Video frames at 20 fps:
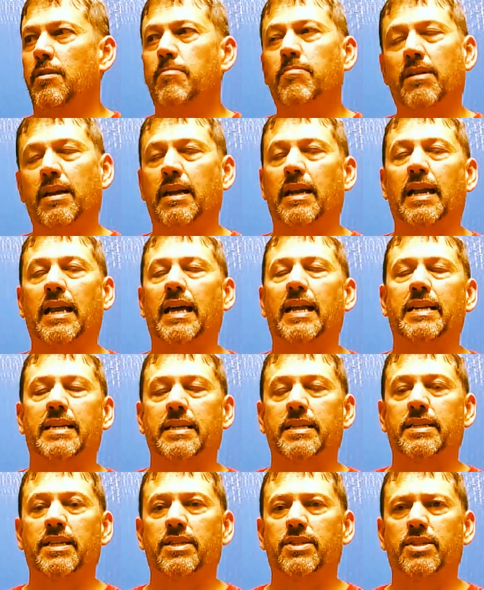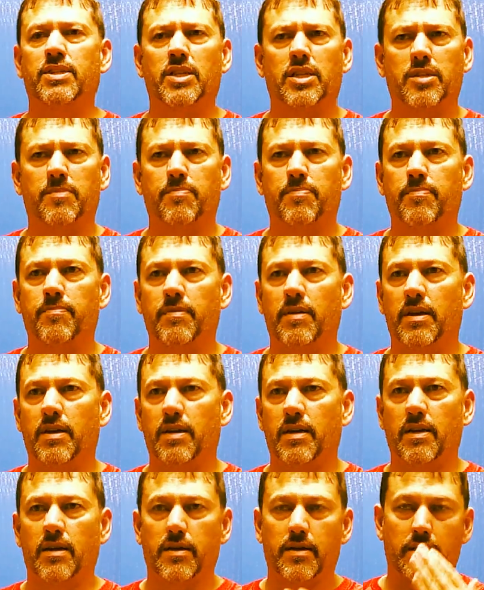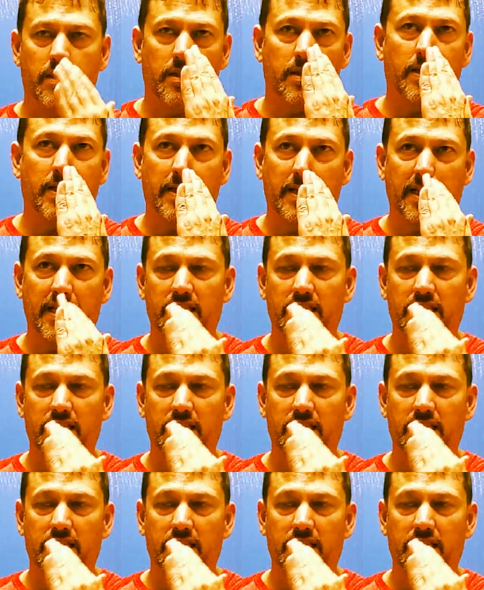but in a lot of conditions it